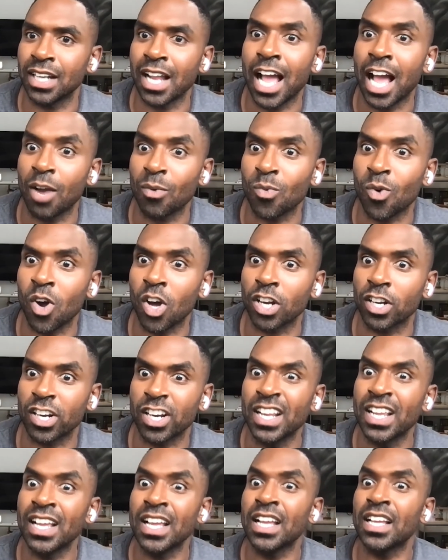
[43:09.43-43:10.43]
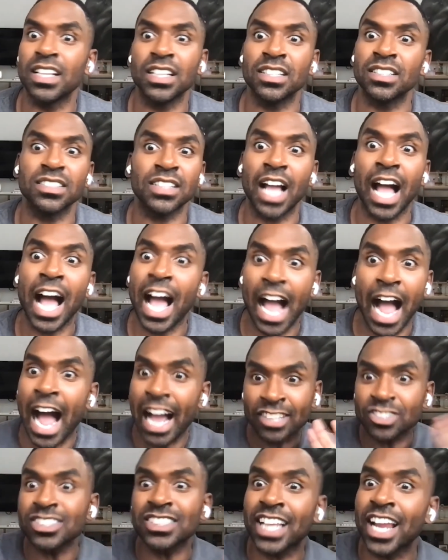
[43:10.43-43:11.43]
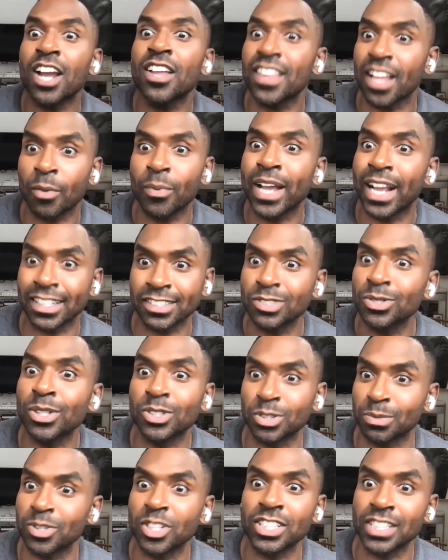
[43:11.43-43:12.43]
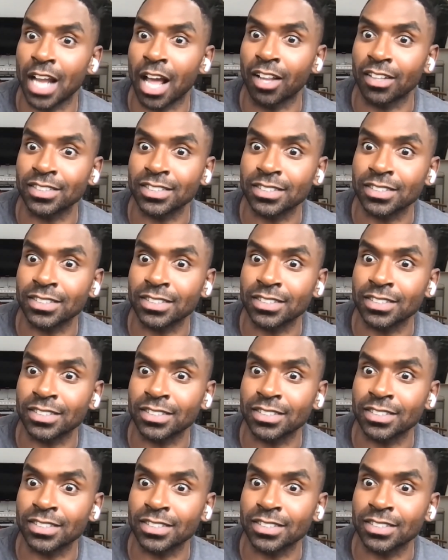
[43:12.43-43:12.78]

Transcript: in hot water. I just care that we got $200 million.